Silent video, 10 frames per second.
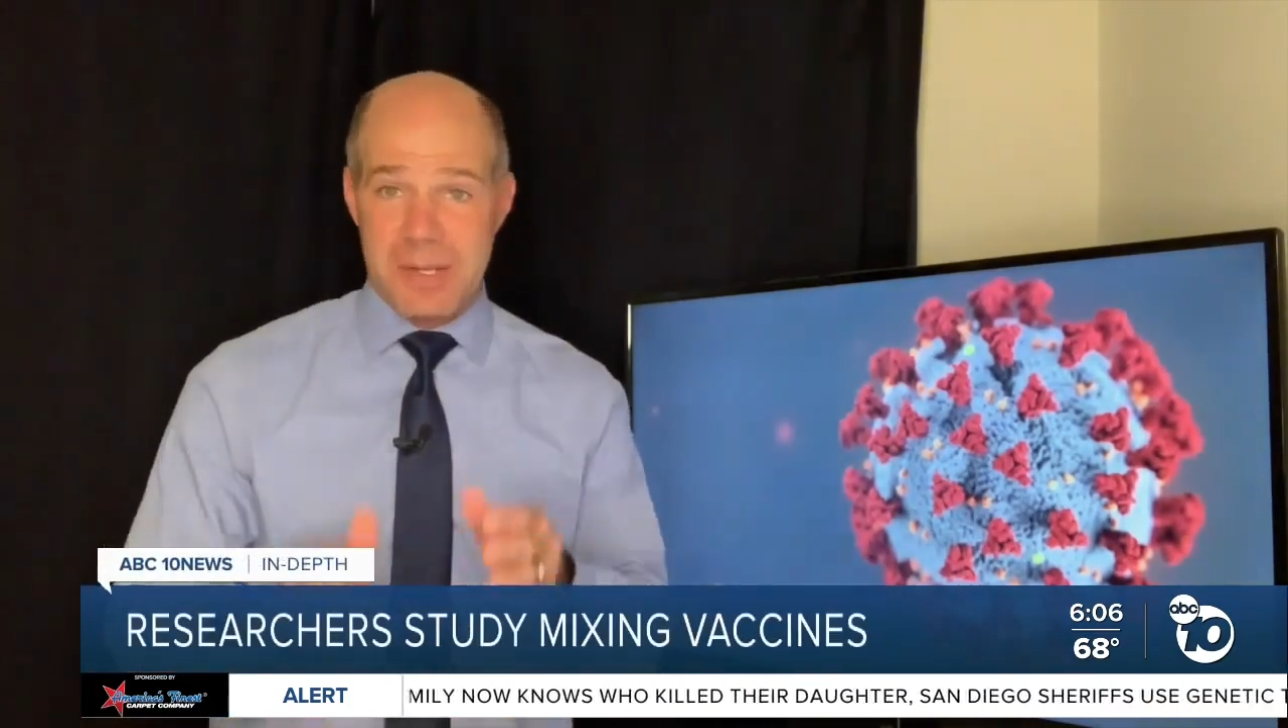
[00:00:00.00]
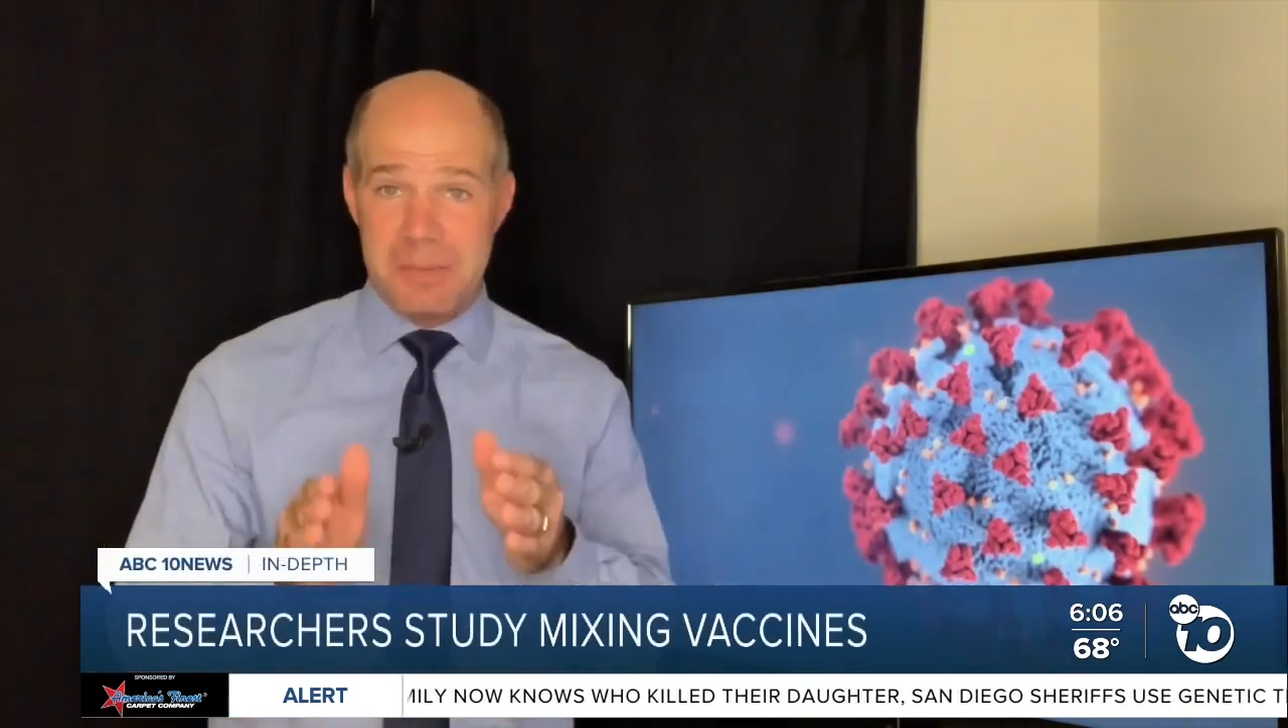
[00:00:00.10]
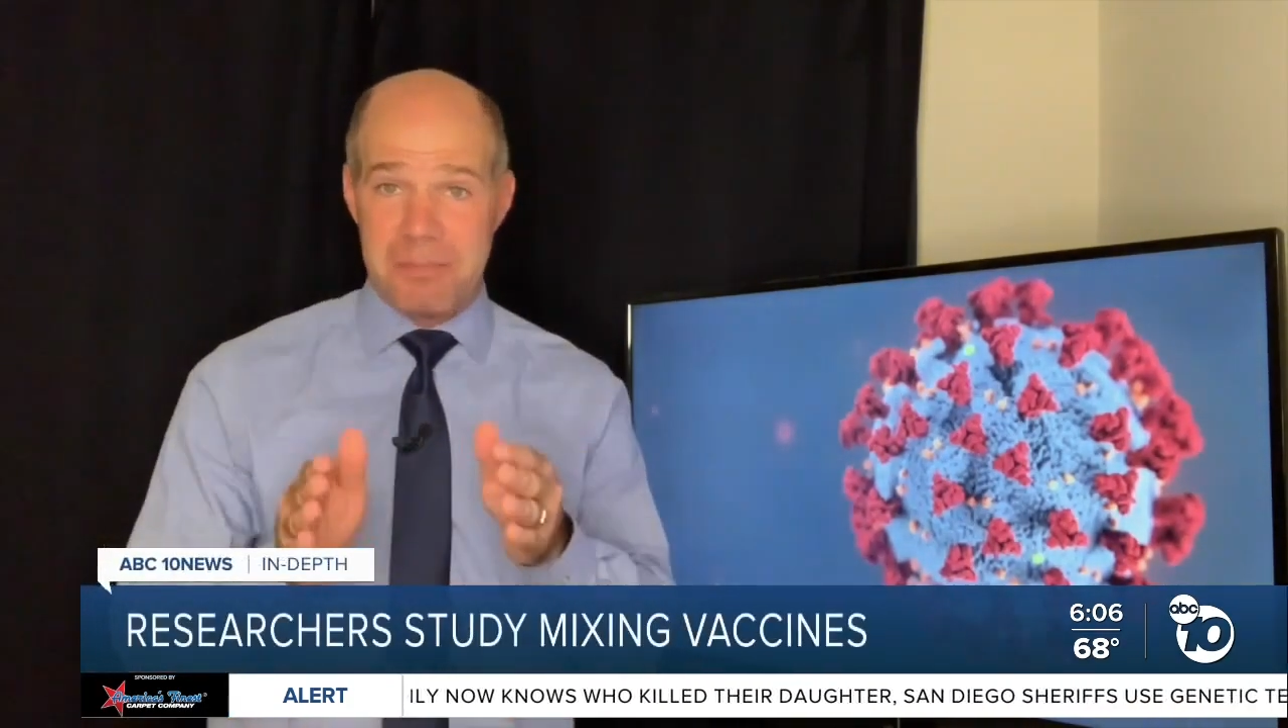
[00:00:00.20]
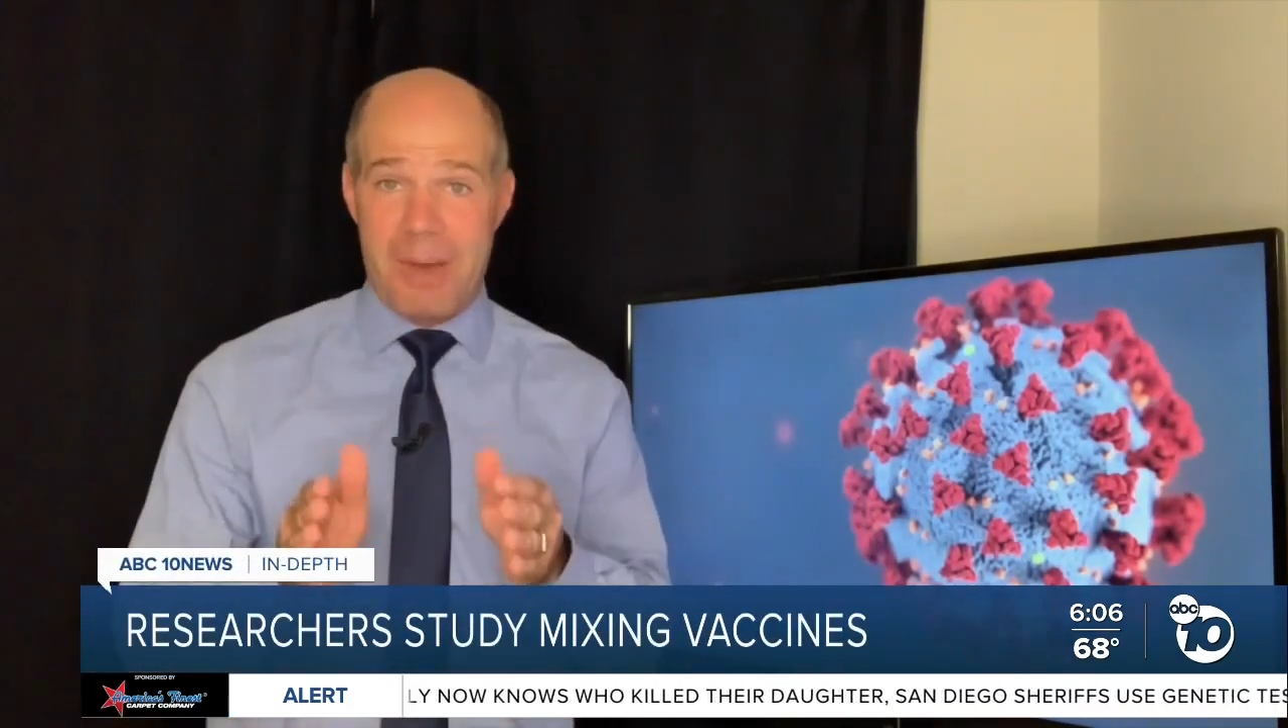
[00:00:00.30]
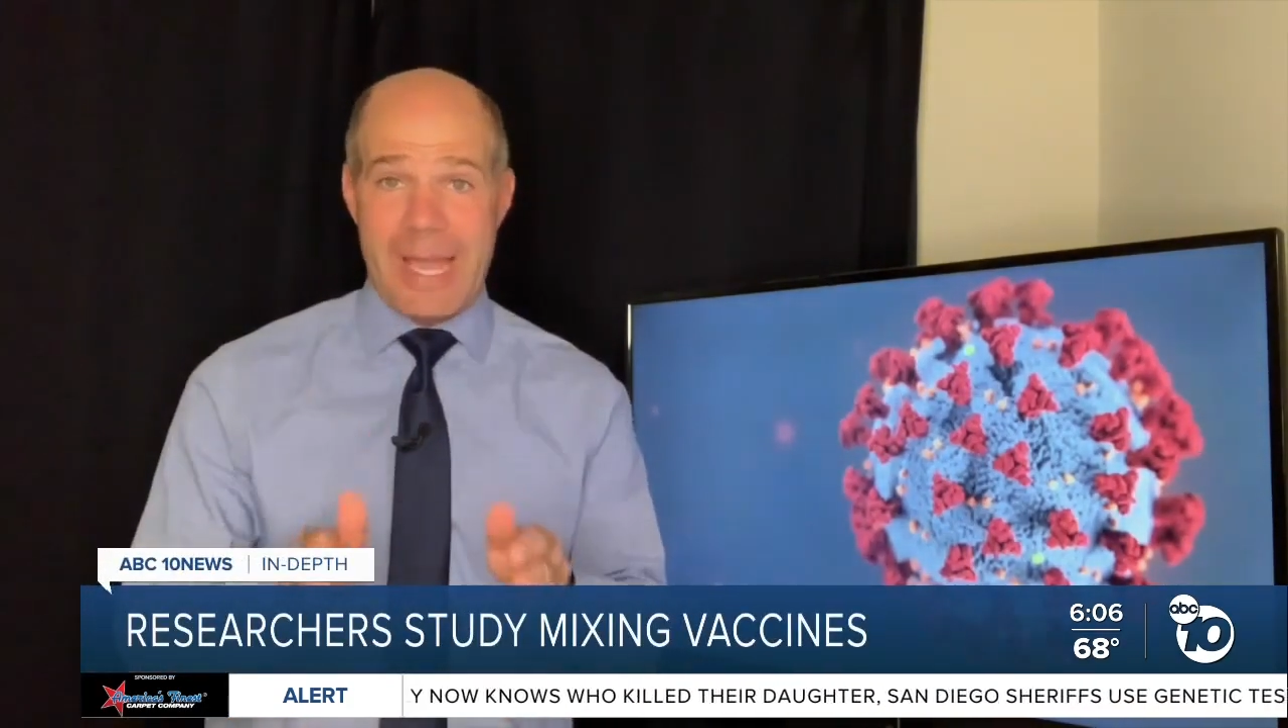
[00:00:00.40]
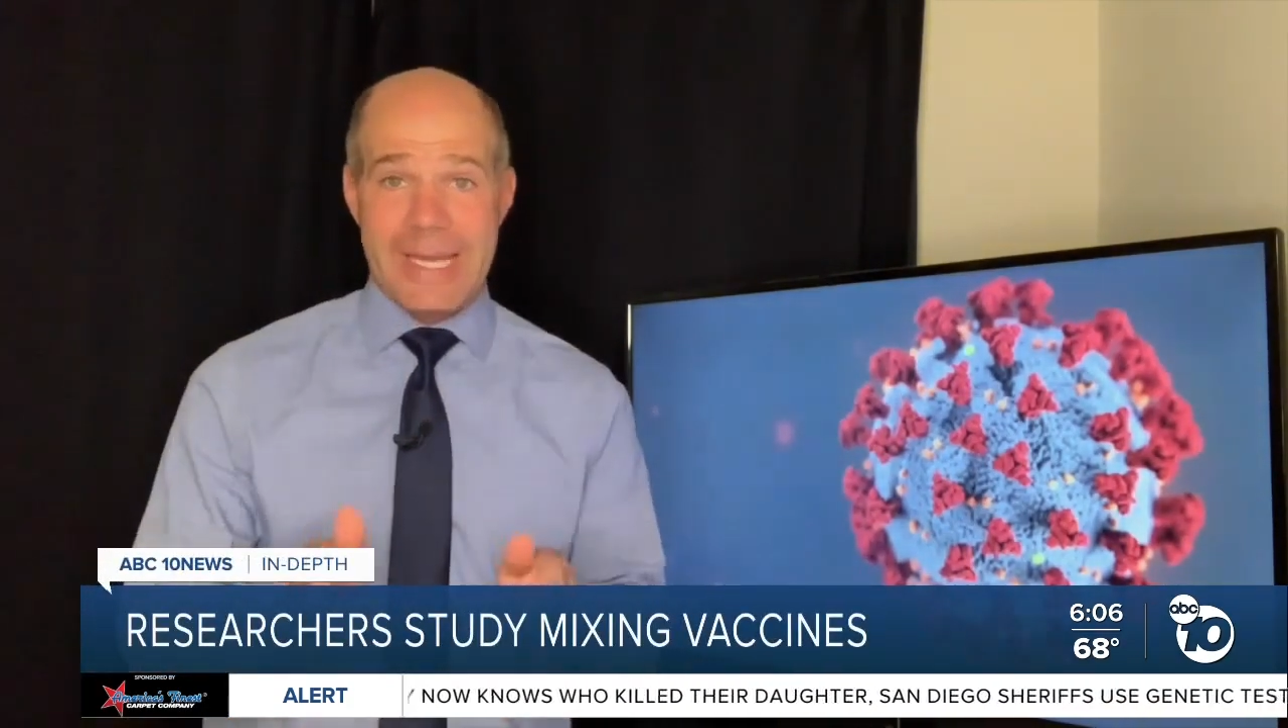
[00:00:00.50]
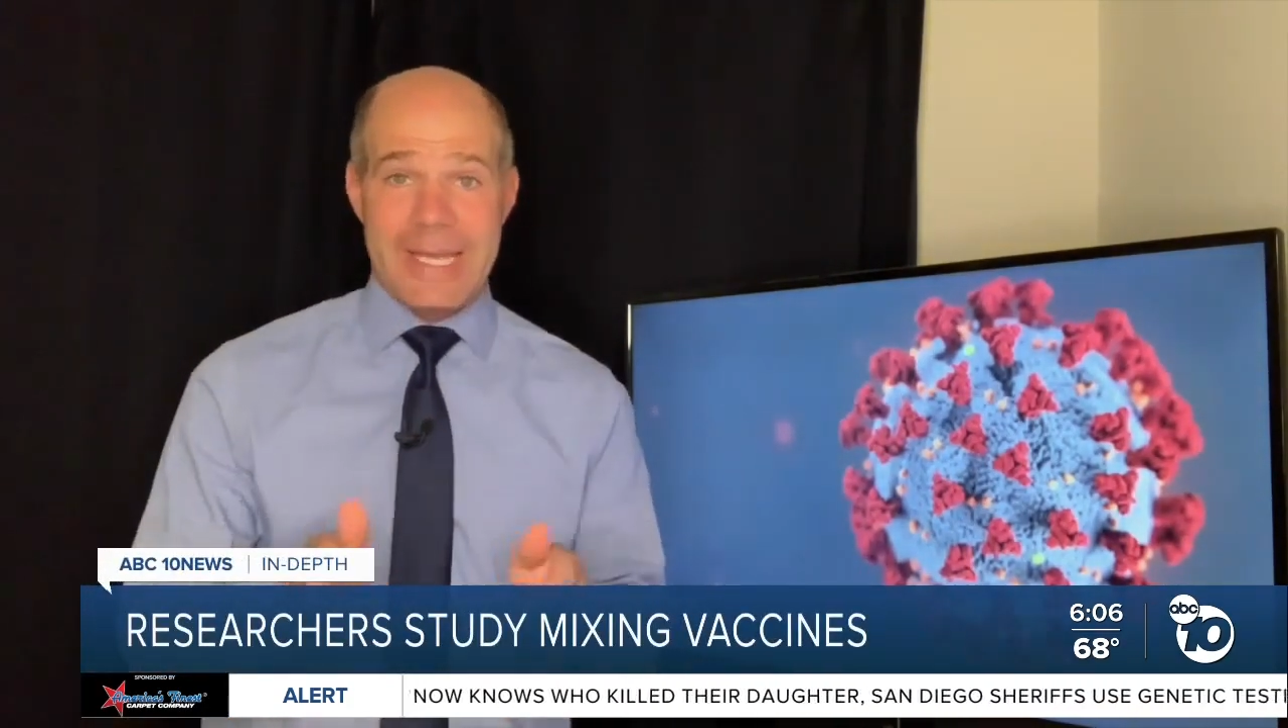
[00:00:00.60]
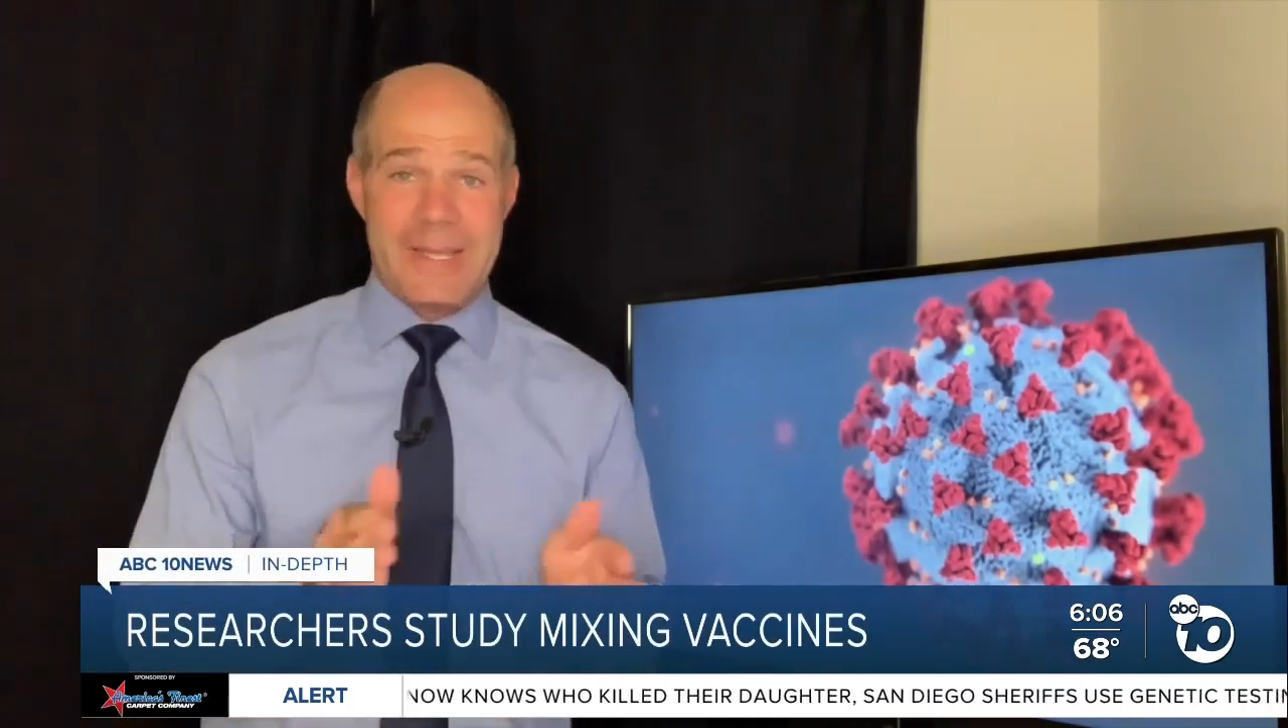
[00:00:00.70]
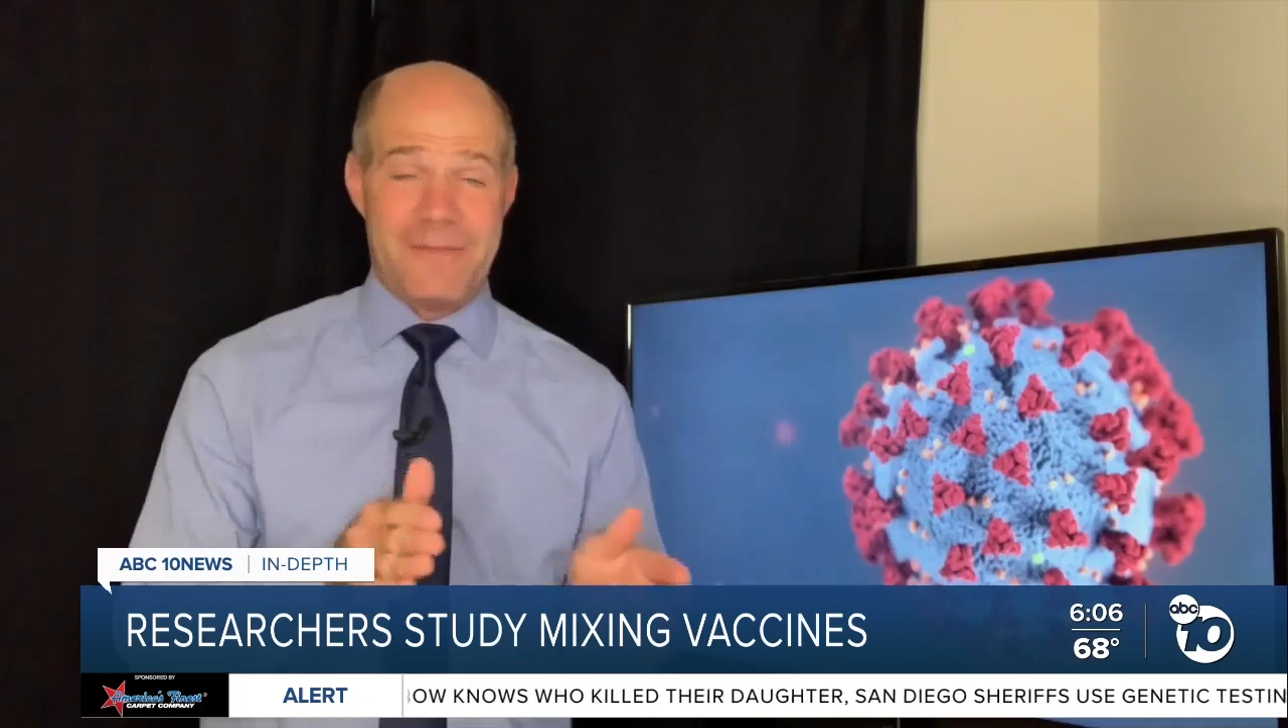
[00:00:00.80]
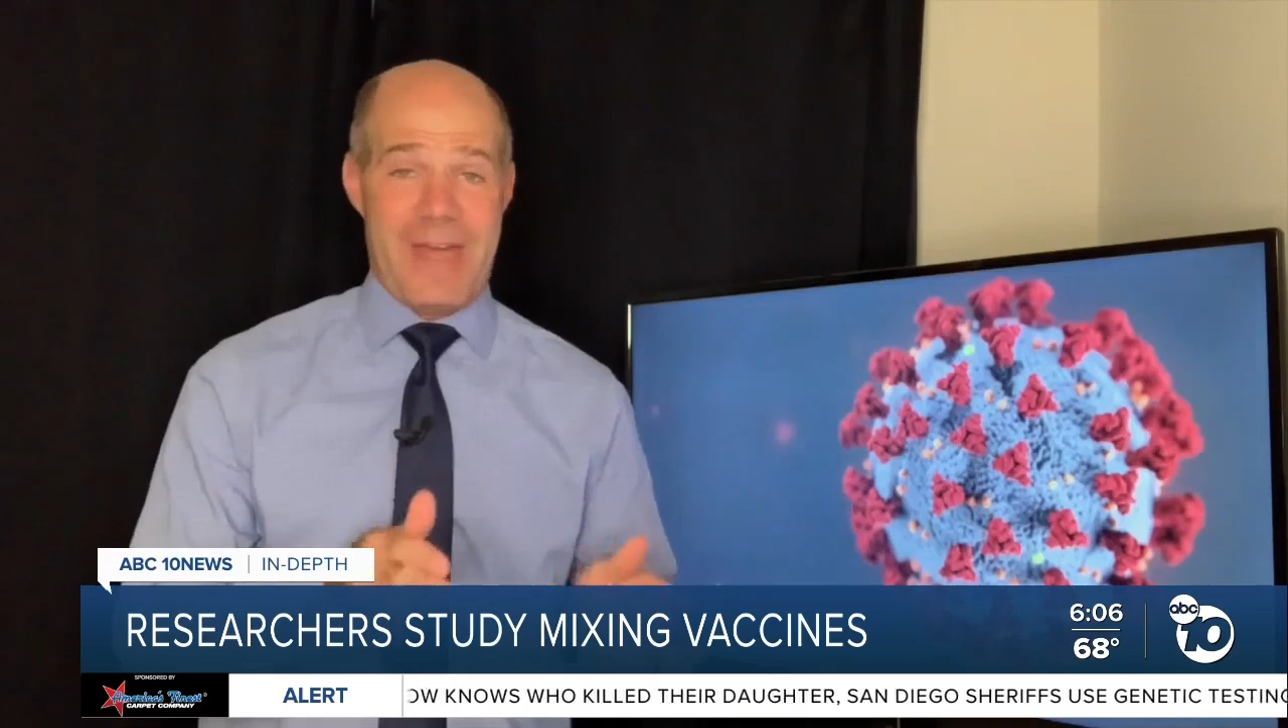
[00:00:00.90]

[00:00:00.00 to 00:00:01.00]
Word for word: combining